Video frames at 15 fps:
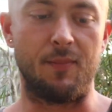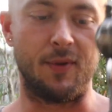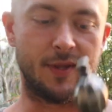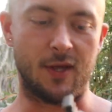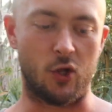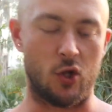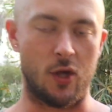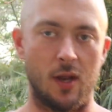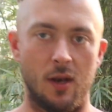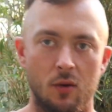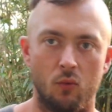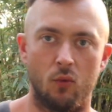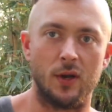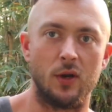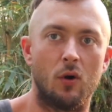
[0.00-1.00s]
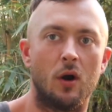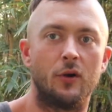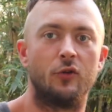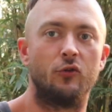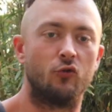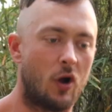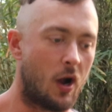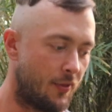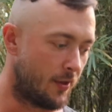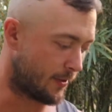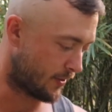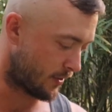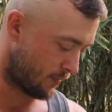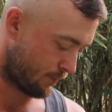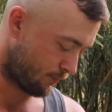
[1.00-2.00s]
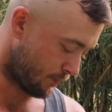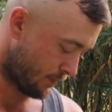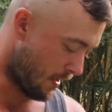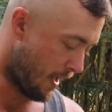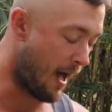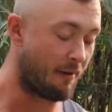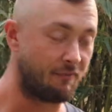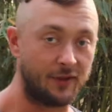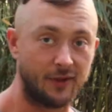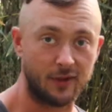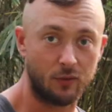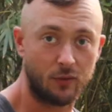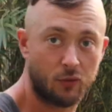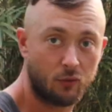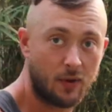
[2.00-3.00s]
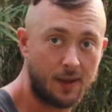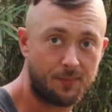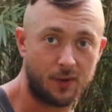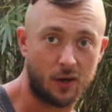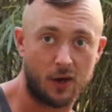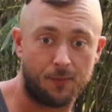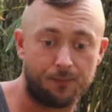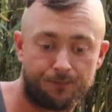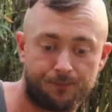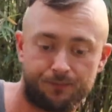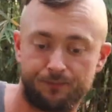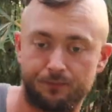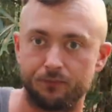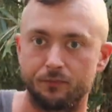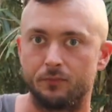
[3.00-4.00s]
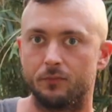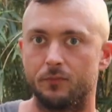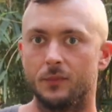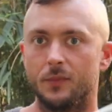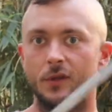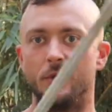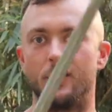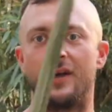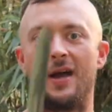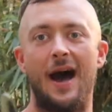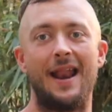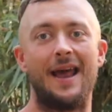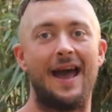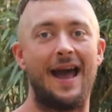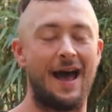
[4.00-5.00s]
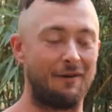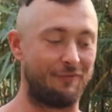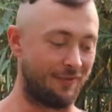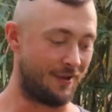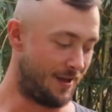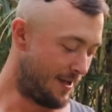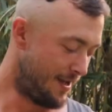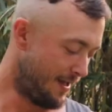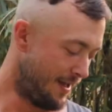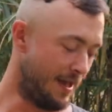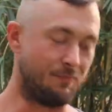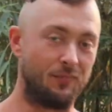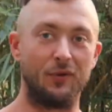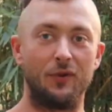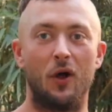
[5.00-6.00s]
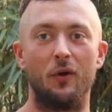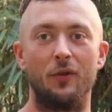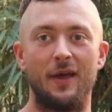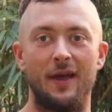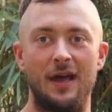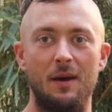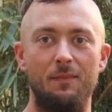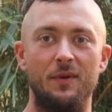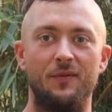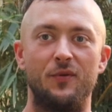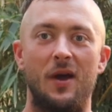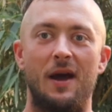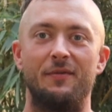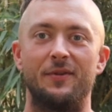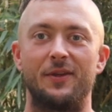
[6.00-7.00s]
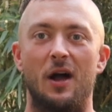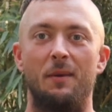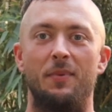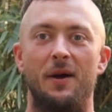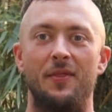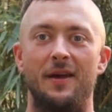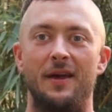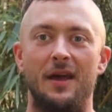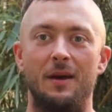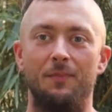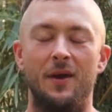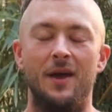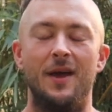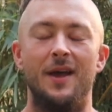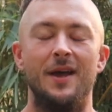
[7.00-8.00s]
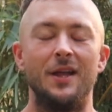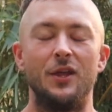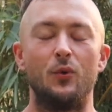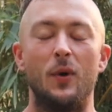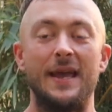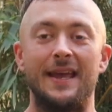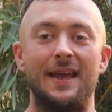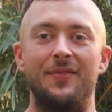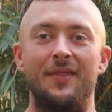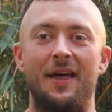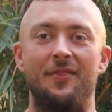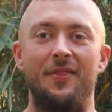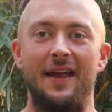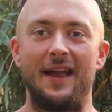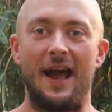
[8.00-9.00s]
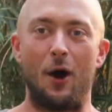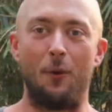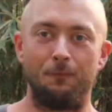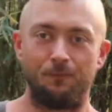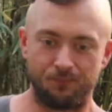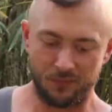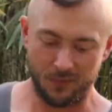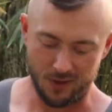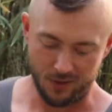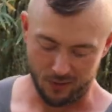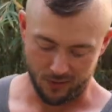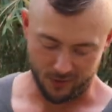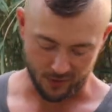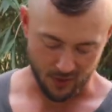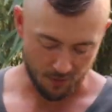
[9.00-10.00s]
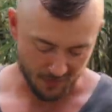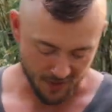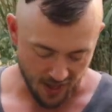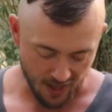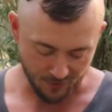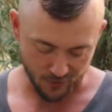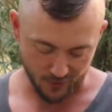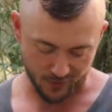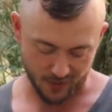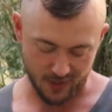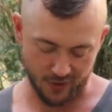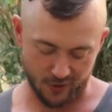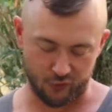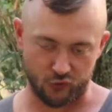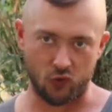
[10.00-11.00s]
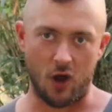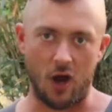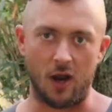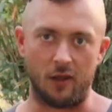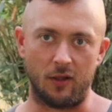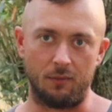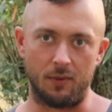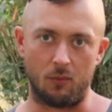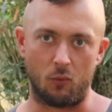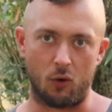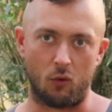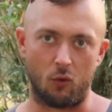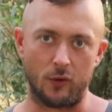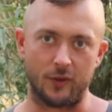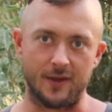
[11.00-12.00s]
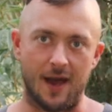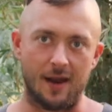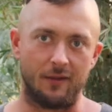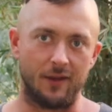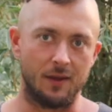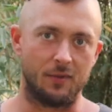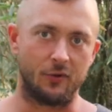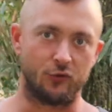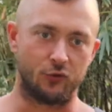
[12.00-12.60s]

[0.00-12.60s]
position when you are to draw this. Obviously with a rapier, you gotta have it below the hip. If you have this up on the hip, you ain't getting that thing out. Sometimes you'll see this drawn a little bit more horizontally, but